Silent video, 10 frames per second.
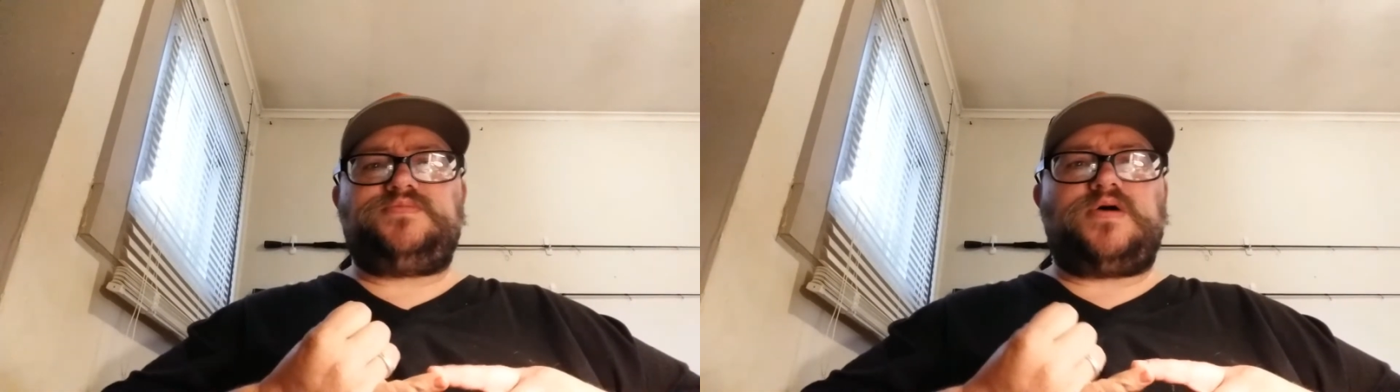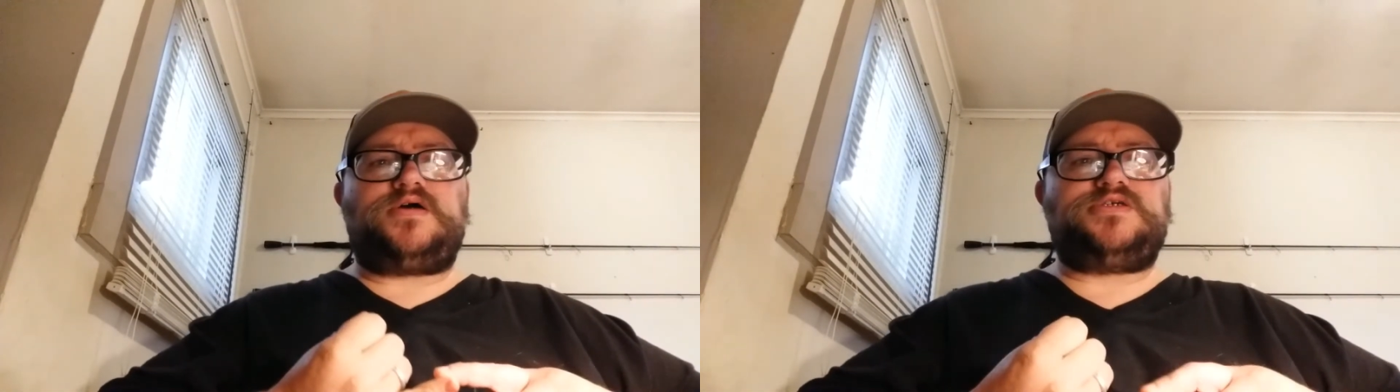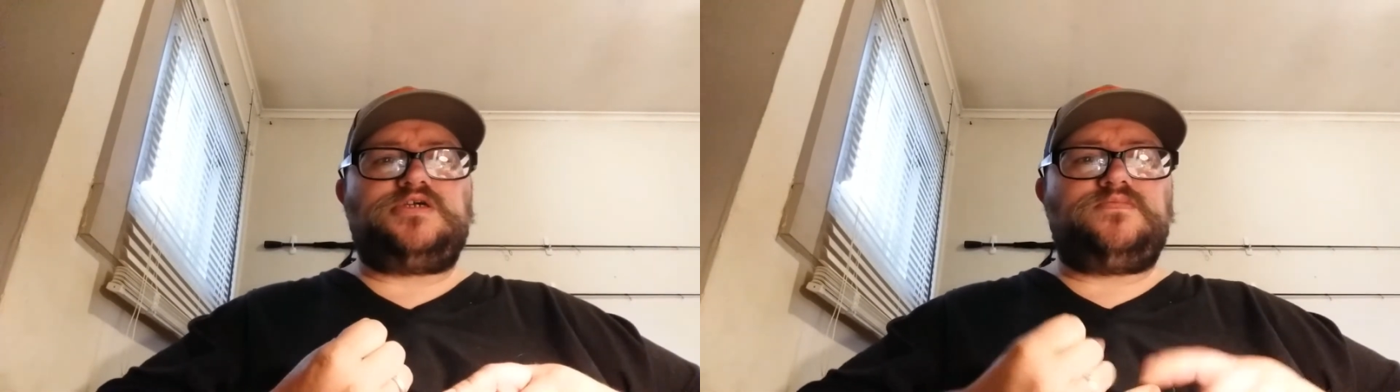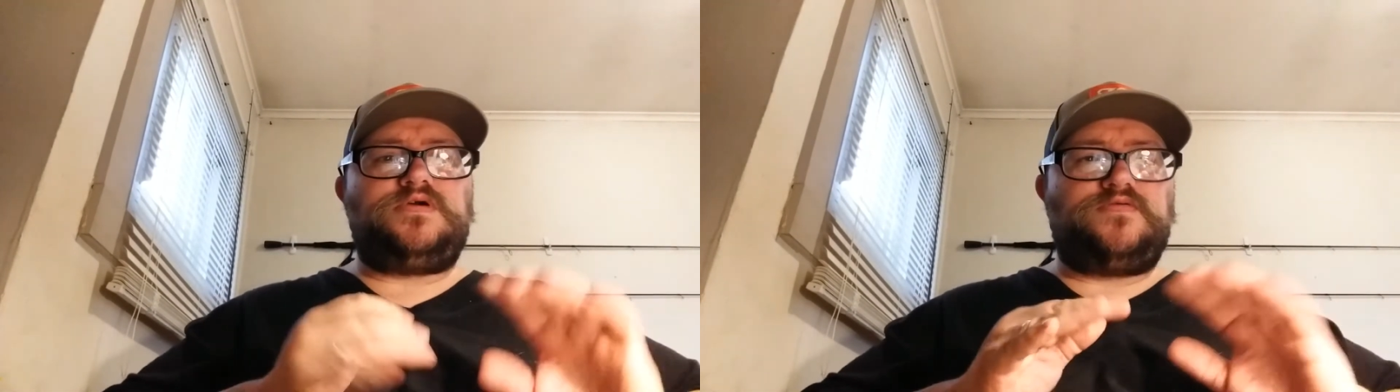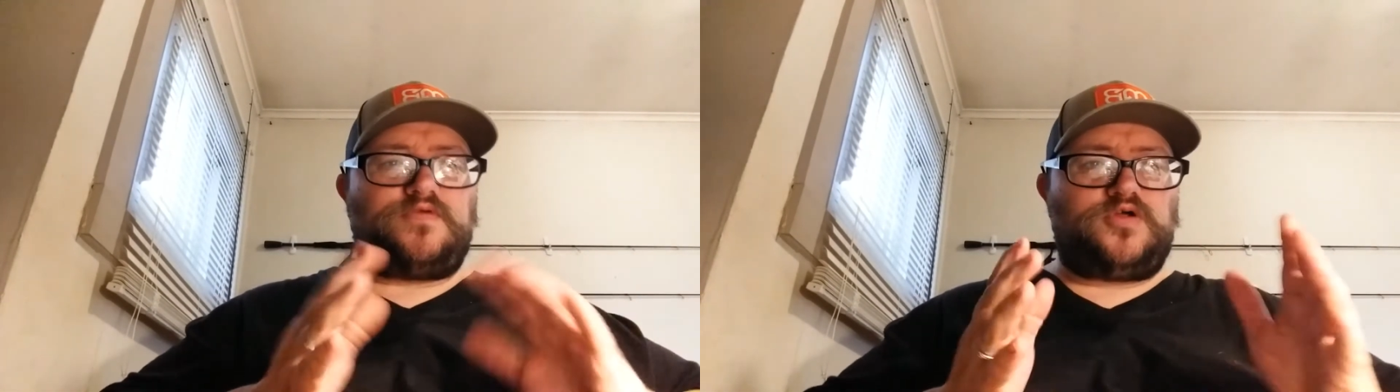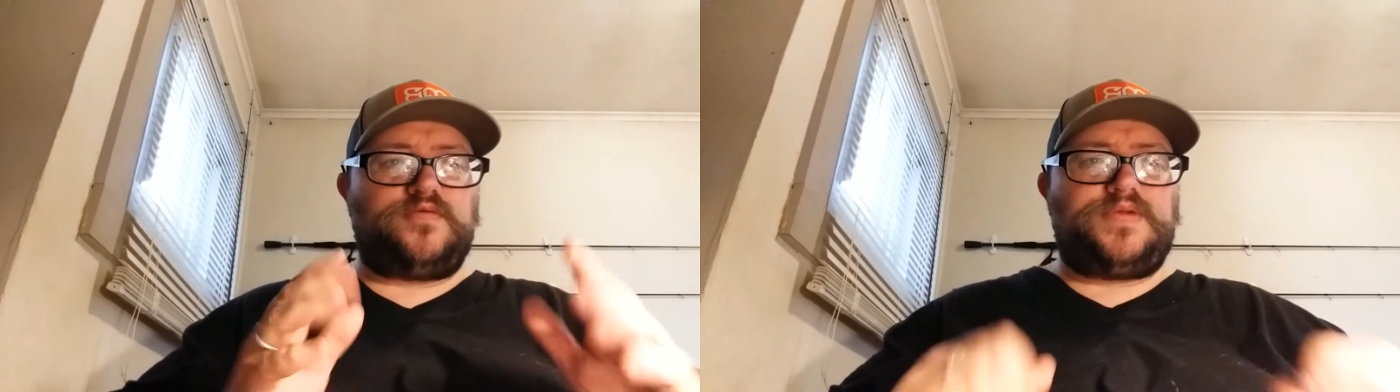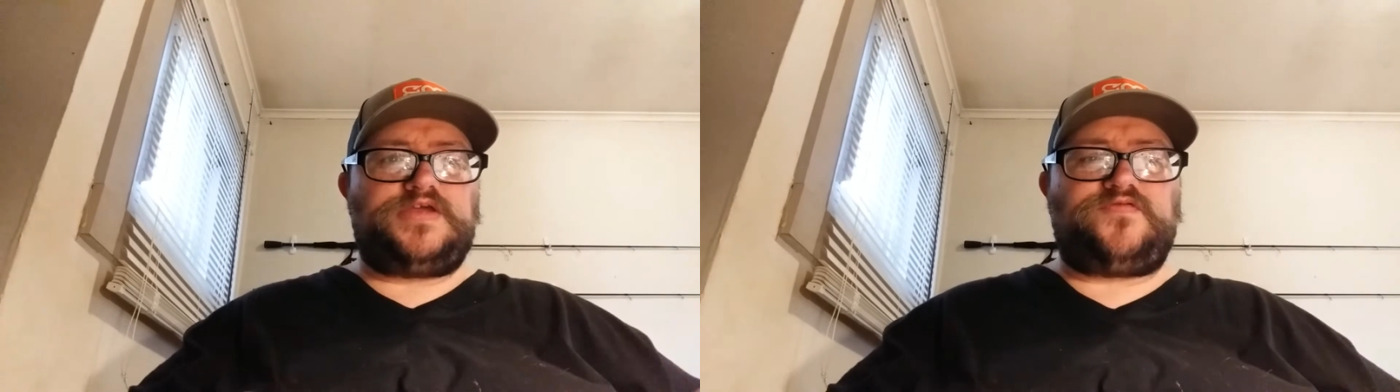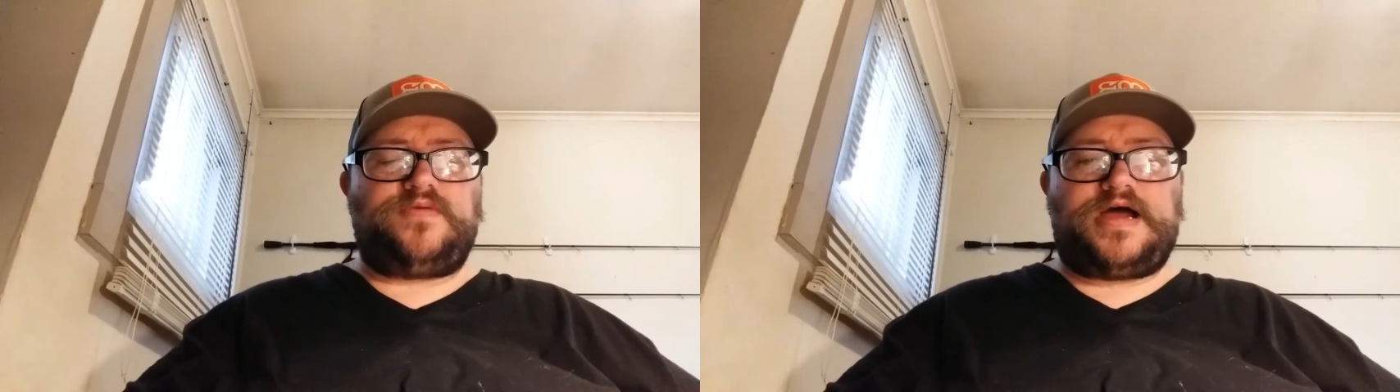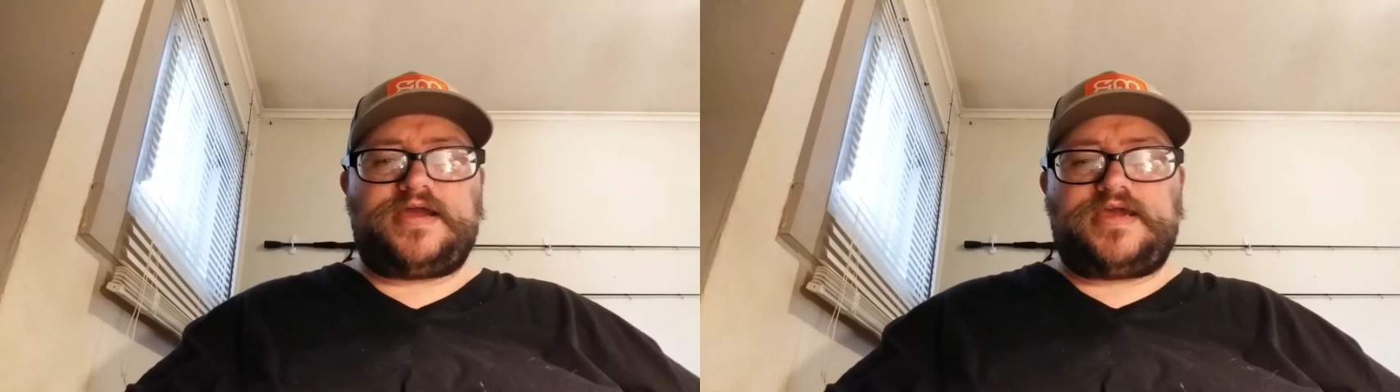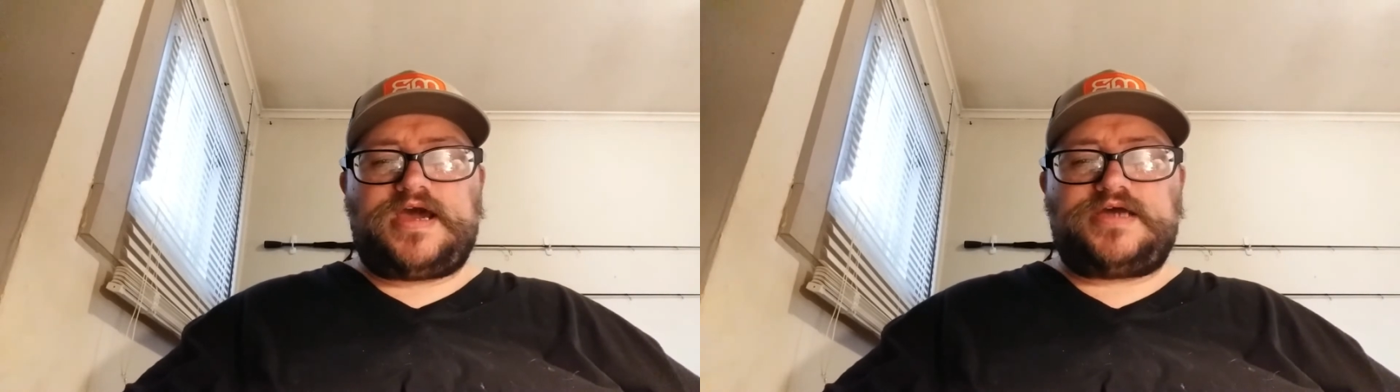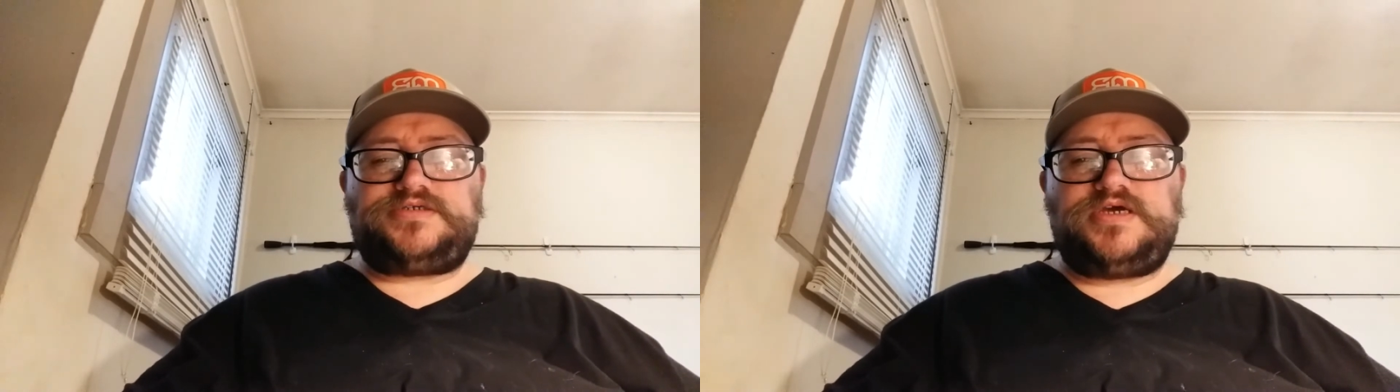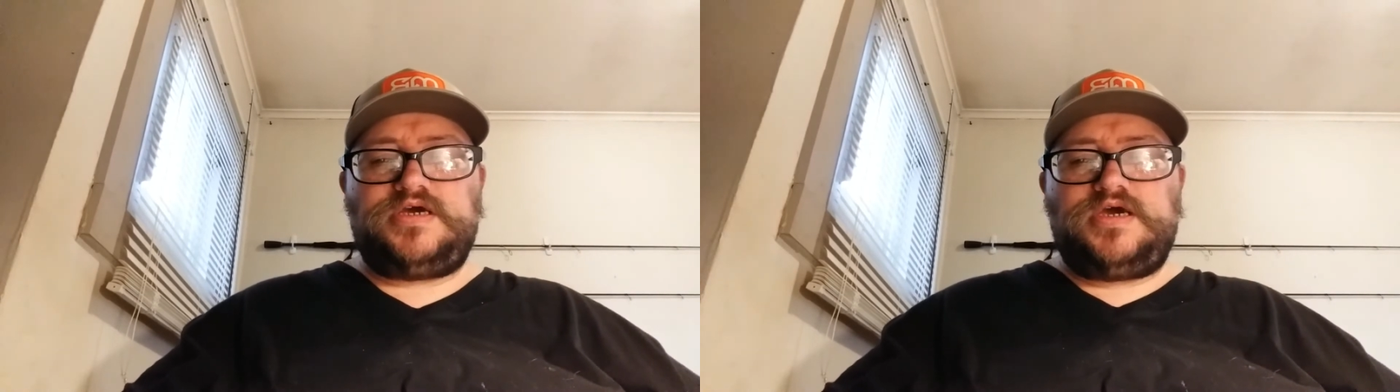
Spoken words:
box is going to be all the baits from iCast,